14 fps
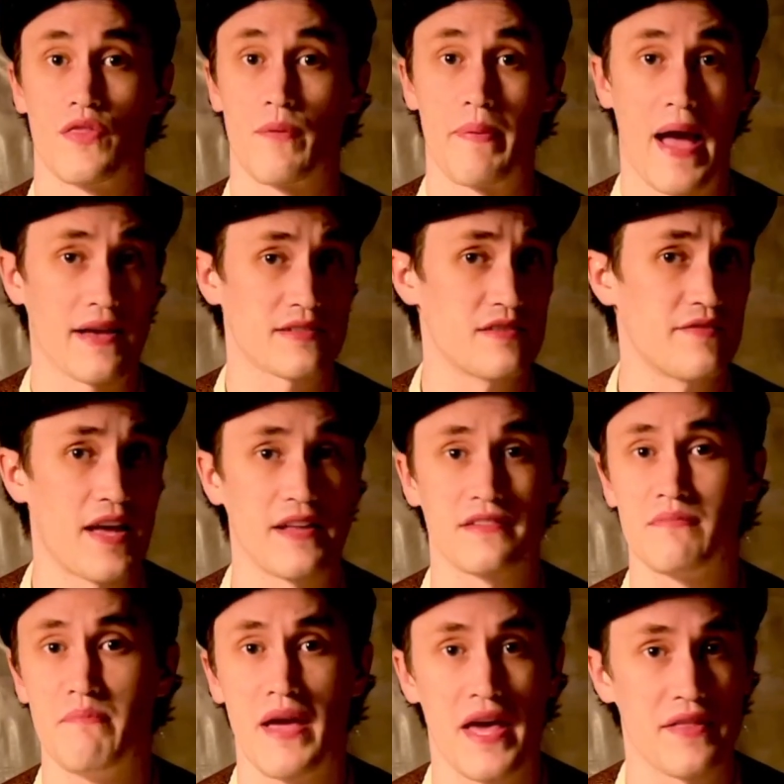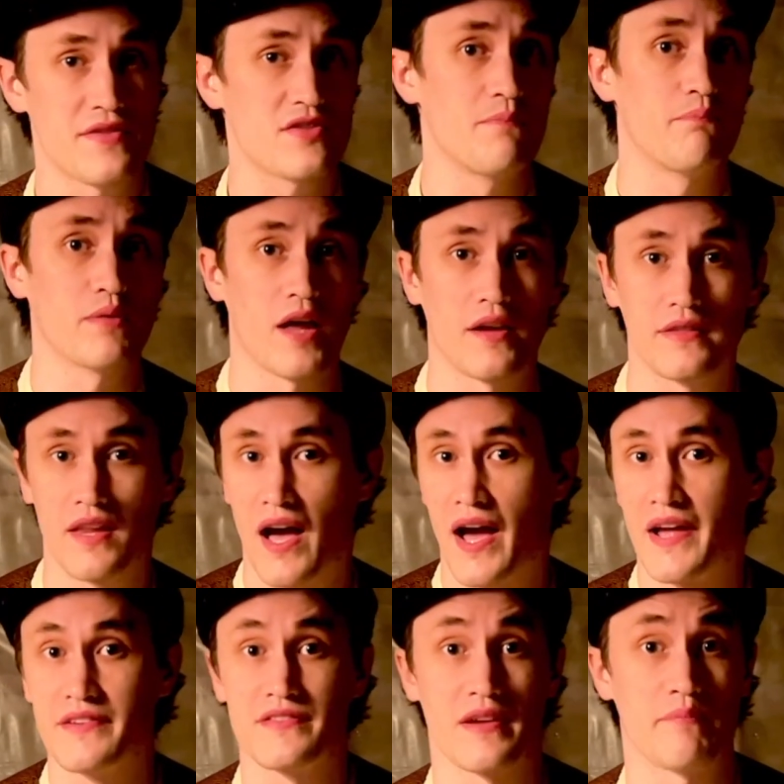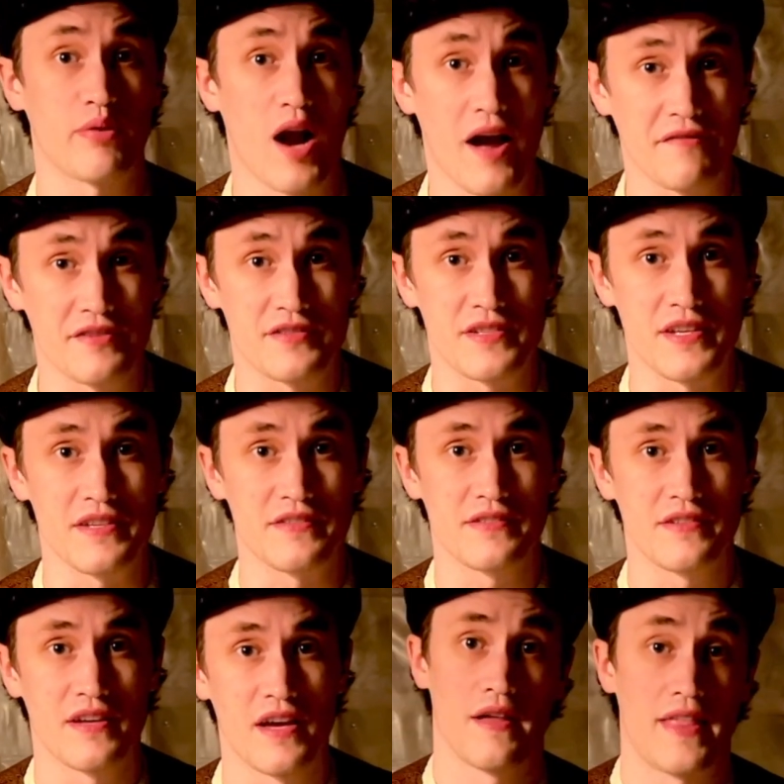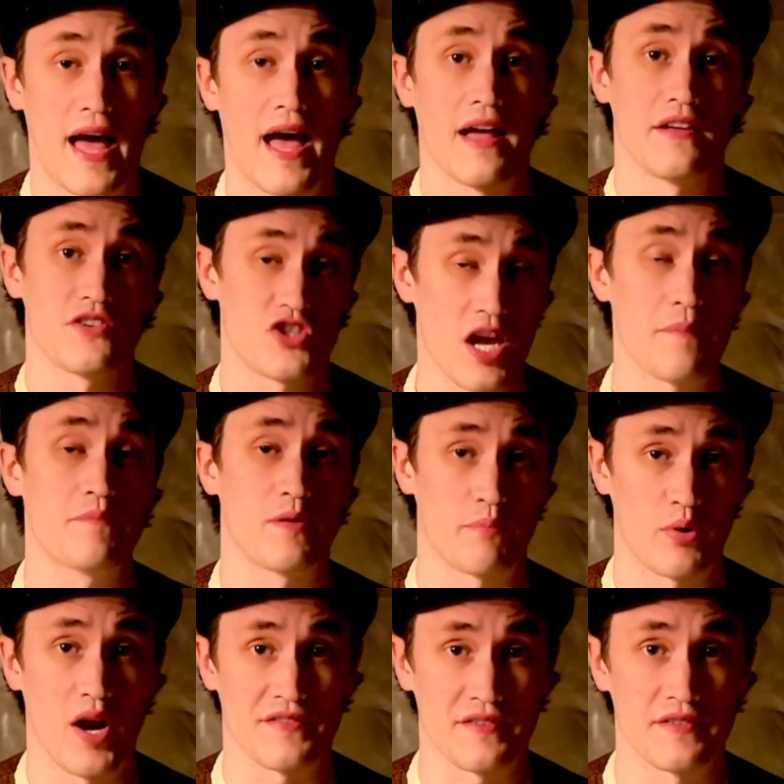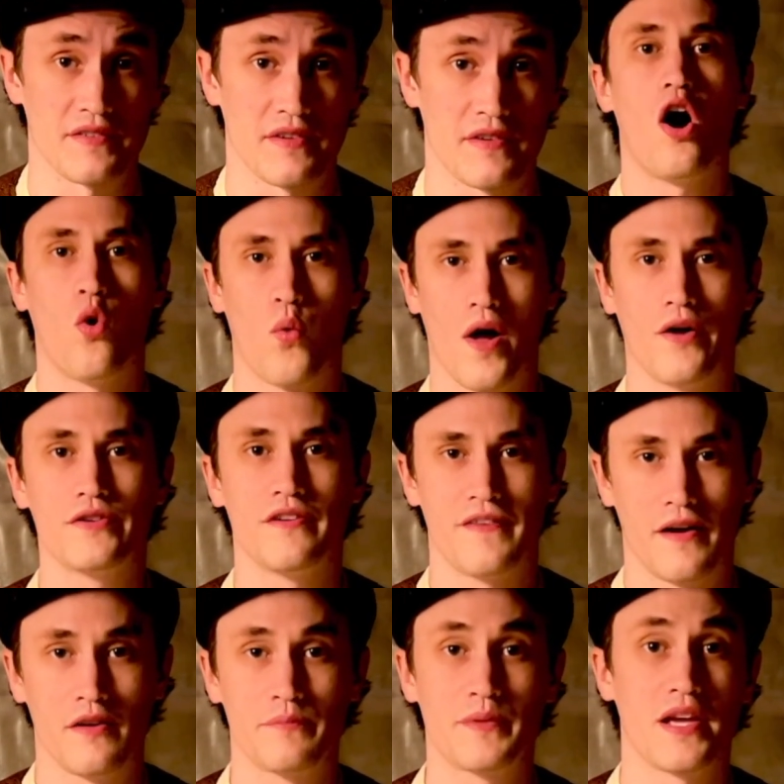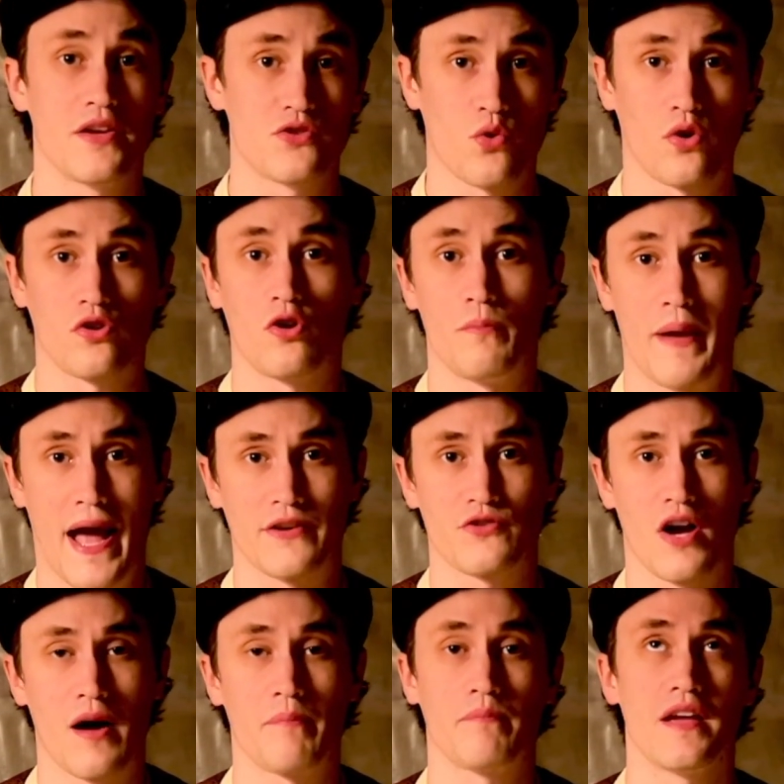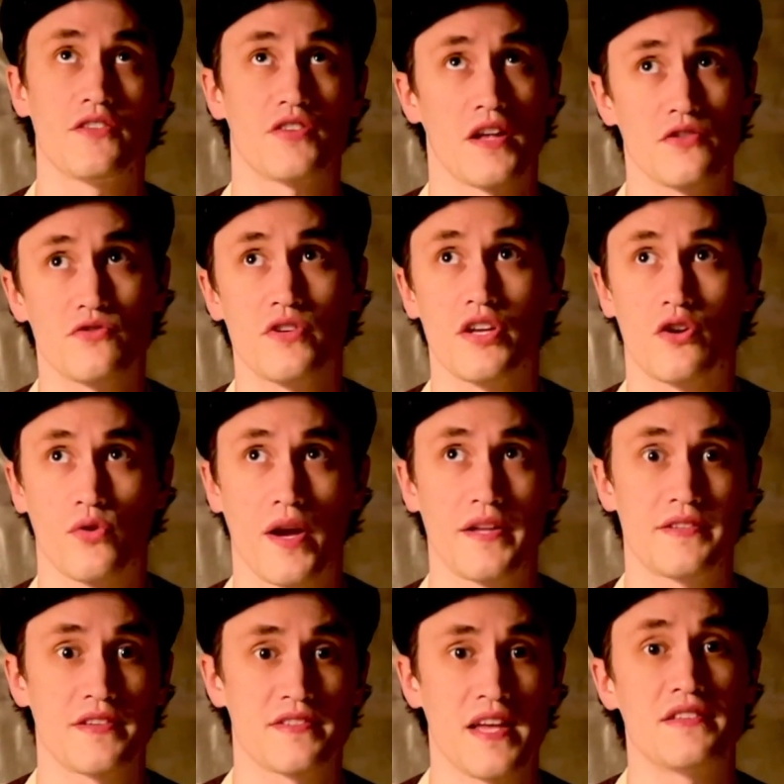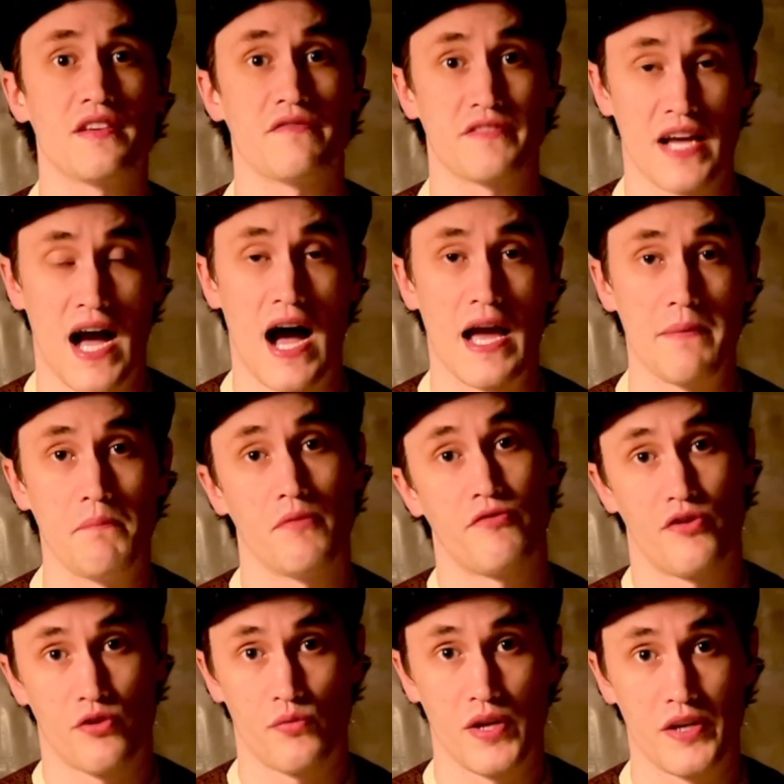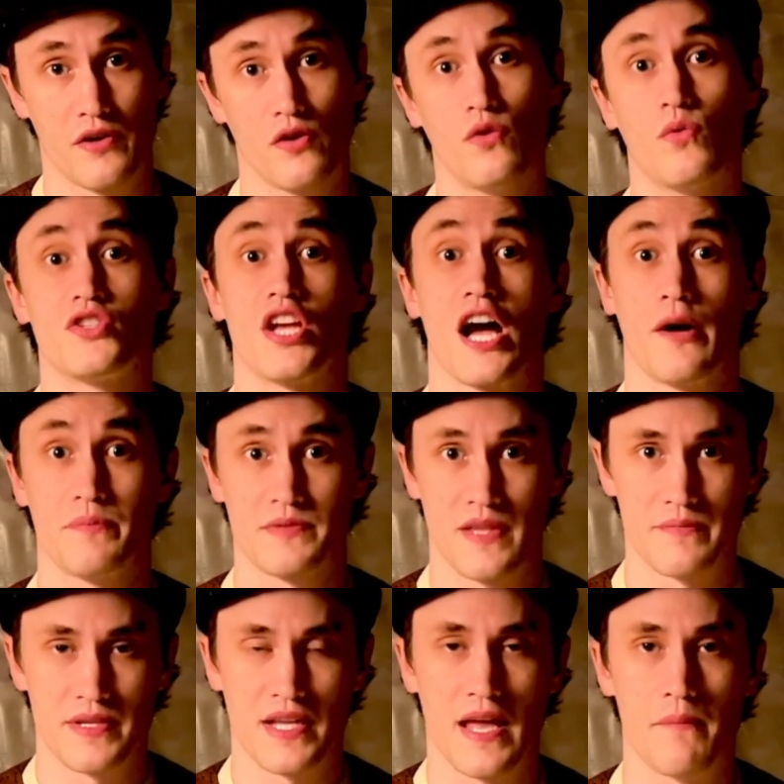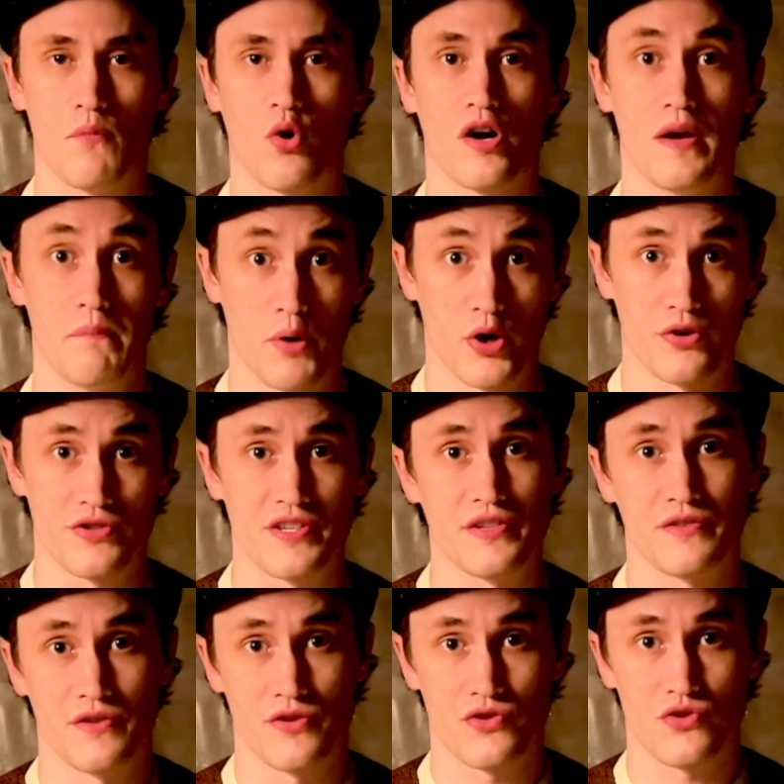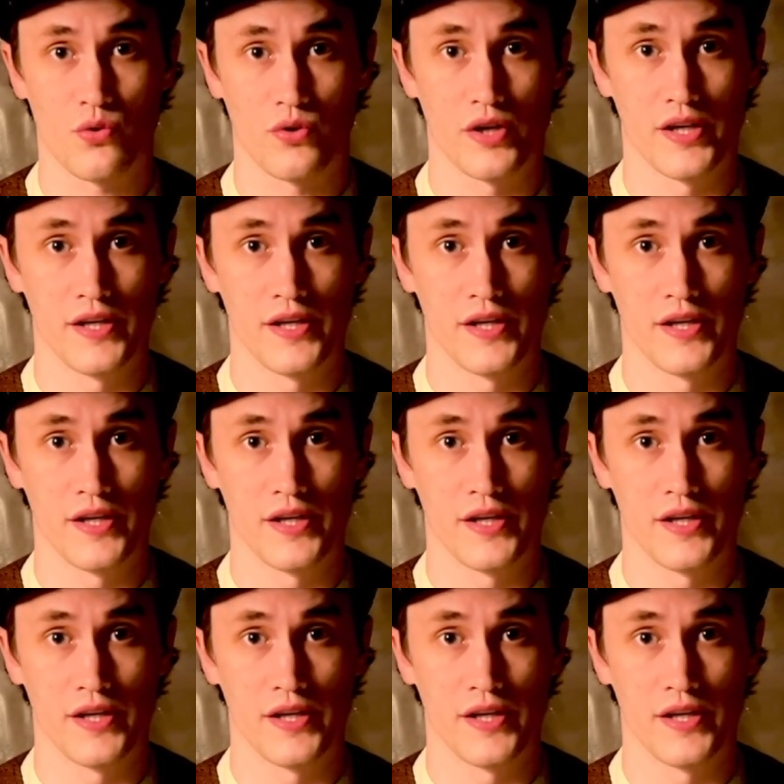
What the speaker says: past events, myths, bloodlines, and prophecies that shape the present. A well-developed historical backdrop essentially creates a sense of time for the reader, which helps them to get more immersed into the story.